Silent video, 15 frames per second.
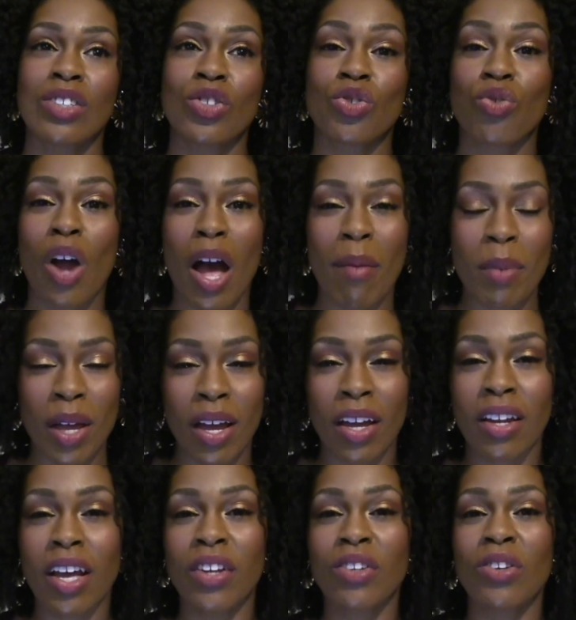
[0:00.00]
trauma,
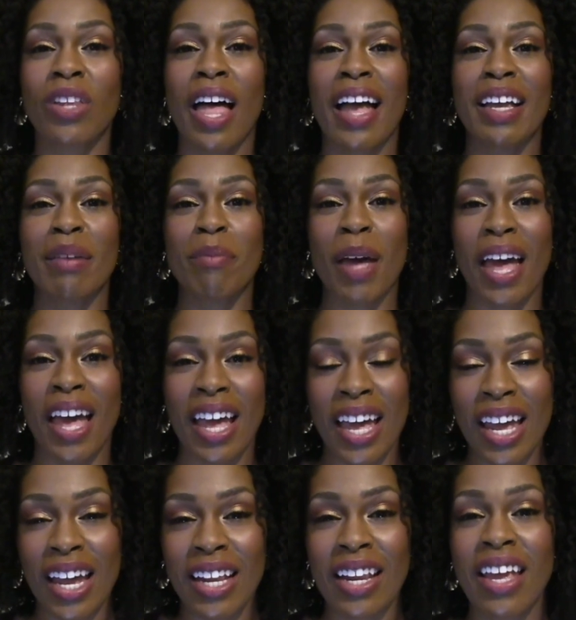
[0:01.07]
an underlying
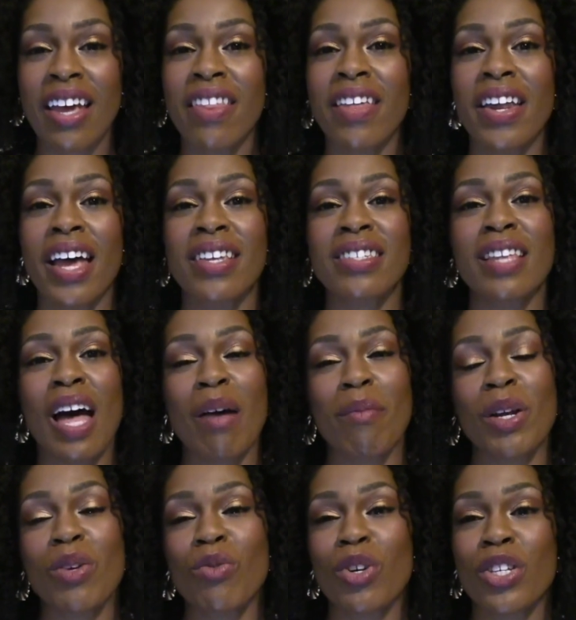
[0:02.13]
pain that has
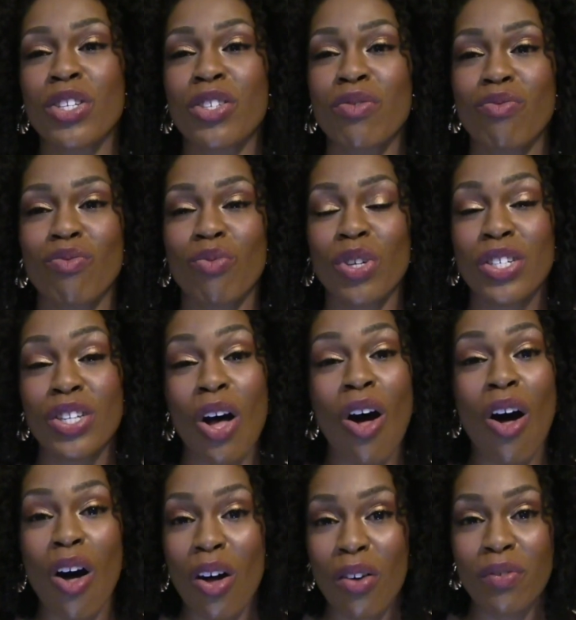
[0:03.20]
not been
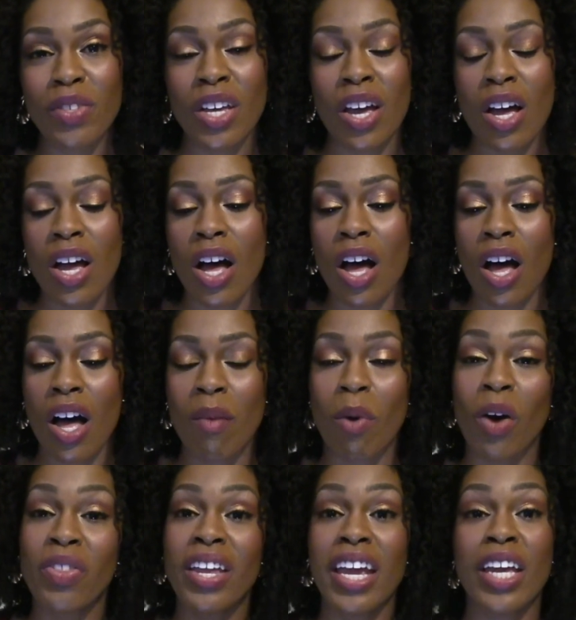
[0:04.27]
resolved
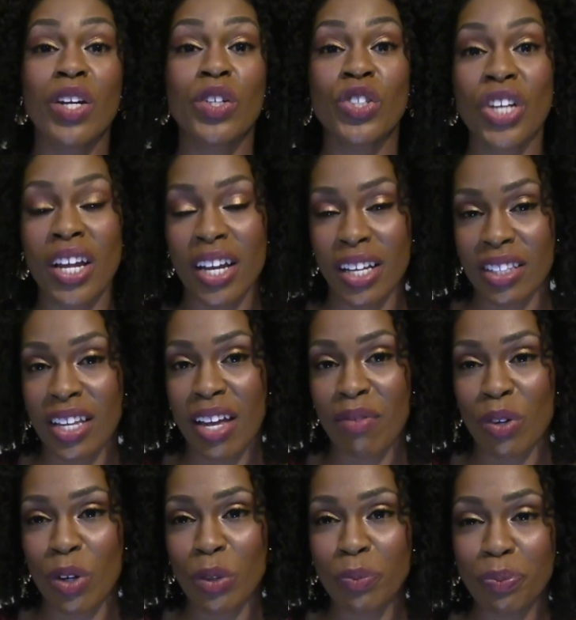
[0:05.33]
on the energetic
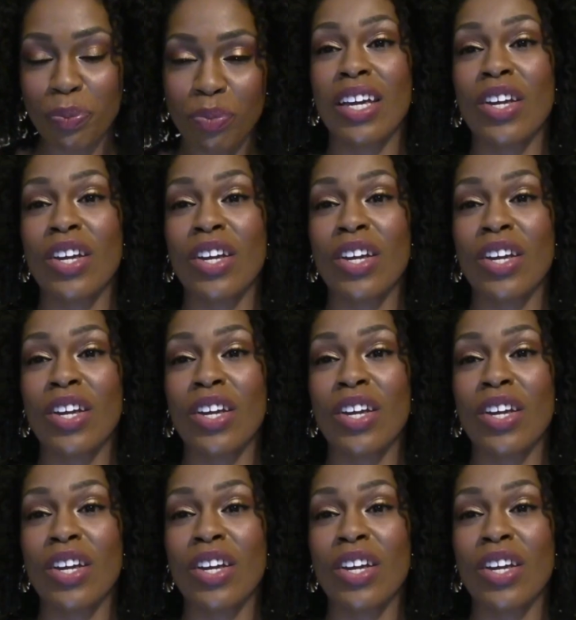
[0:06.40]
level.